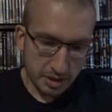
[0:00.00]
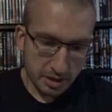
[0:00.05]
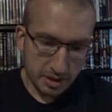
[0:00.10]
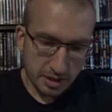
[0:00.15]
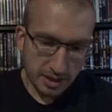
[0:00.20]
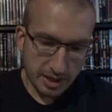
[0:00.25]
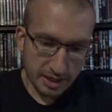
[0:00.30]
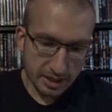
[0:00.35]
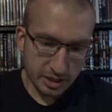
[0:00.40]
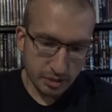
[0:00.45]

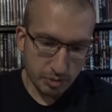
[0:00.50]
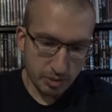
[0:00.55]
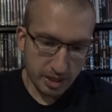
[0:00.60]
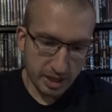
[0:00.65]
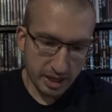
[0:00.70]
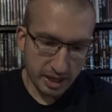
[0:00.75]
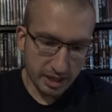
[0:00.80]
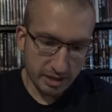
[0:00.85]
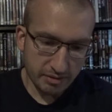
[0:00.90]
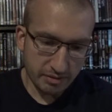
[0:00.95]
Next, we
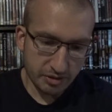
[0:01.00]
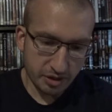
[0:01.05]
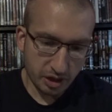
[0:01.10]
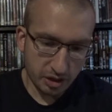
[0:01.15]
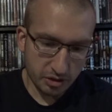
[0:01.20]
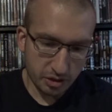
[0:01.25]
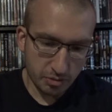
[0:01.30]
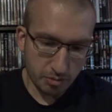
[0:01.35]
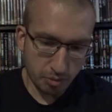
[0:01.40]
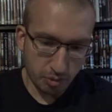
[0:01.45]
have
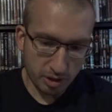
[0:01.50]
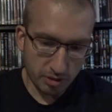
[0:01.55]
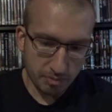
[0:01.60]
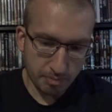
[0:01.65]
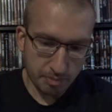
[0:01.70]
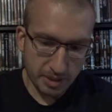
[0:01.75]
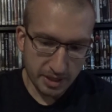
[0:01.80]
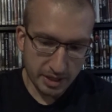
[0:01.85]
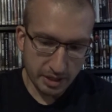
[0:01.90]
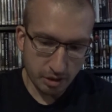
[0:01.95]
Dr.
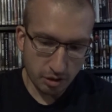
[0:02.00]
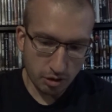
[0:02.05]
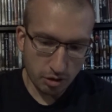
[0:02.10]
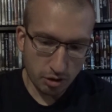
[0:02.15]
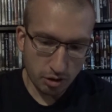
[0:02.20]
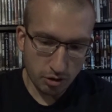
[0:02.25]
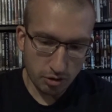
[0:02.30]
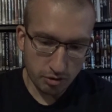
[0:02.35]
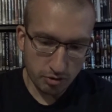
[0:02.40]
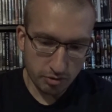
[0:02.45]
Britt
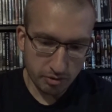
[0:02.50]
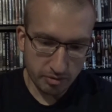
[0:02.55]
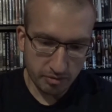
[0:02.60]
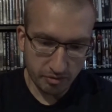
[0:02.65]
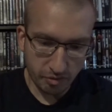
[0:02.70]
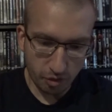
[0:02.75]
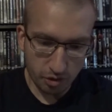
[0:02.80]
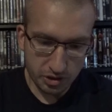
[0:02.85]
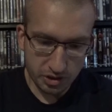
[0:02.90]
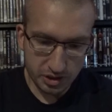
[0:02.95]
Baker
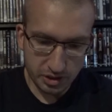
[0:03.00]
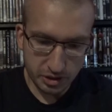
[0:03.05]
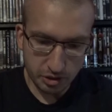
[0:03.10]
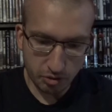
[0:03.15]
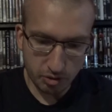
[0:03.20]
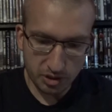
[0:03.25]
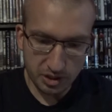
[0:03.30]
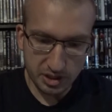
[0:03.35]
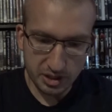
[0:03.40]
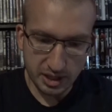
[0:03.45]
versus
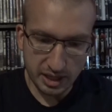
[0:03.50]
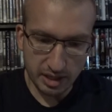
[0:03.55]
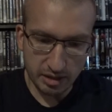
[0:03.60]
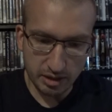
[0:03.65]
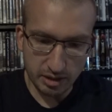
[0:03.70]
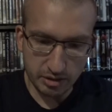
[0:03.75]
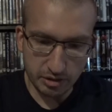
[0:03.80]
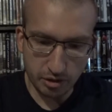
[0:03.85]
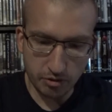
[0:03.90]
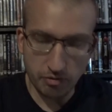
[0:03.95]
Kris
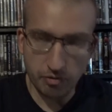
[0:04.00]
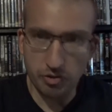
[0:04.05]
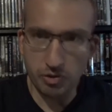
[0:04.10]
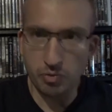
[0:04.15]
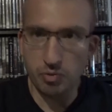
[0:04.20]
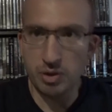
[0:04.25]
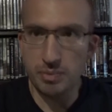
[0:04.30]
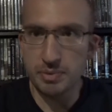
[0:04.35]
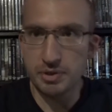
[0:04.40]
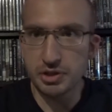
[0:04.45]
Statlander for the
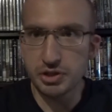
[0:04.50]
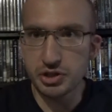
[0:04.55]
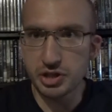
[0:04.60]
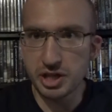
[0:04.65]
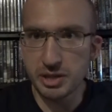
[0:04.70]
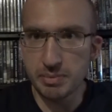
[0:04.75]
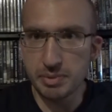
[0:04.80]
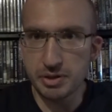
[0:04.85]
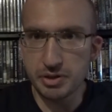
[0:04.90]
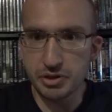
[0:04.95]
Women's
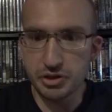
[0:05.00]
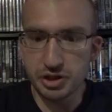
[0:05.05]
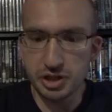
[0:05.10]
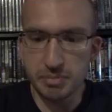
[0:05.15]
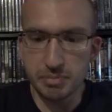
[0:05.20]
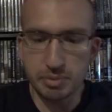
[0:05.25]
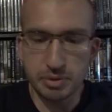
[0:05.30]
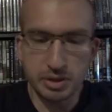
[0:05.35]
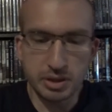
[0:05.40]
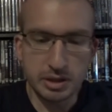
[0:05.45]

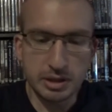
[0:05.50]
Championship.